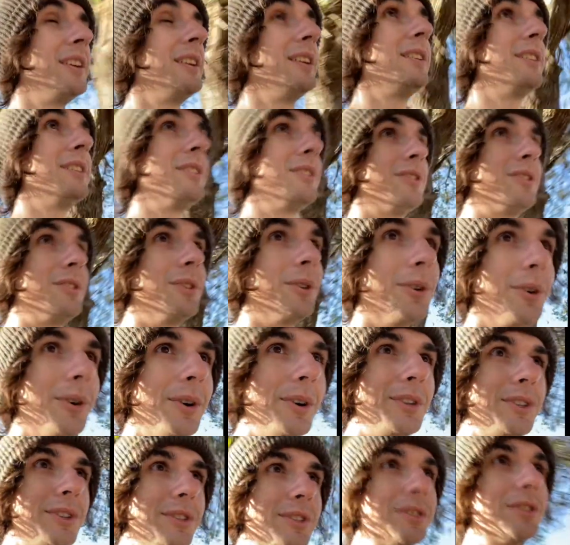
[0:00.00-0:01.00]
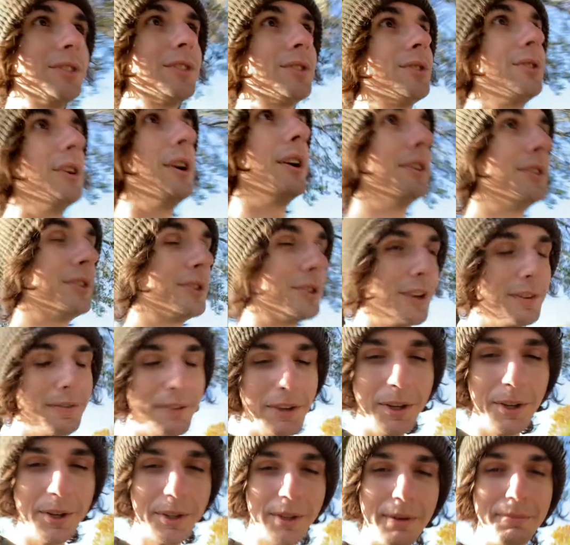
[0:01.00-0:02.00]
storage is a trivial
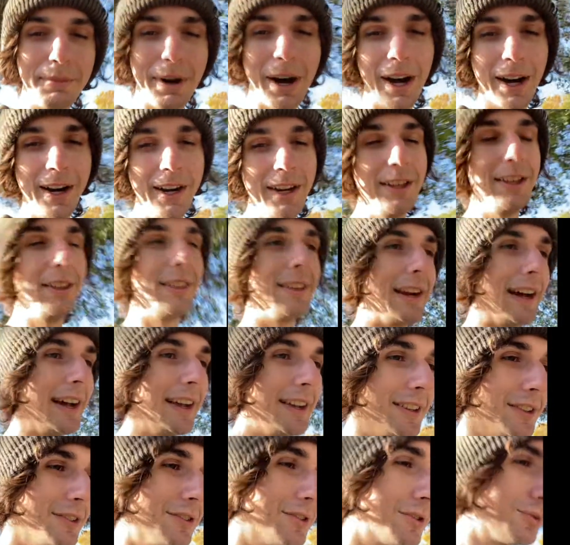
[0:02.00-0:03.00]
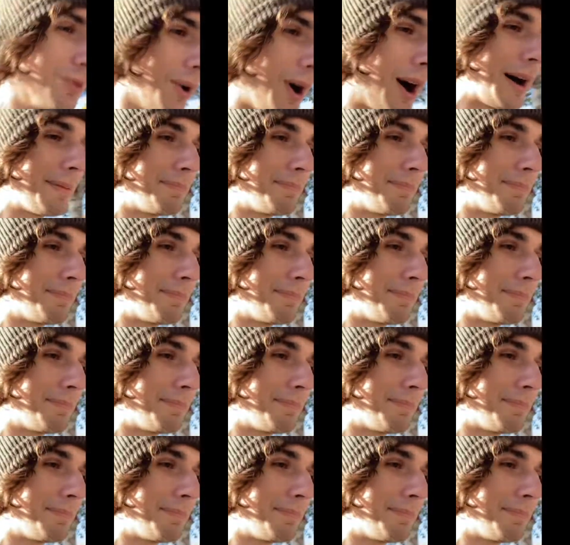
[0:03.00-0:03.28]
commodity that I can swap